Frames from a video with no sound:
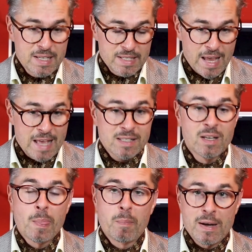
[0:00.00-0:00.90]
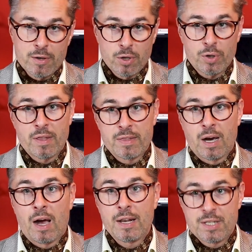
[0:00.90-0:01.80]
yes, but not in
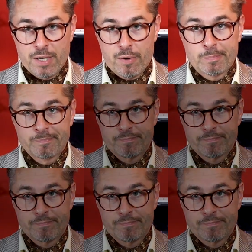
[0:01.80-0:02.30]
the high tier.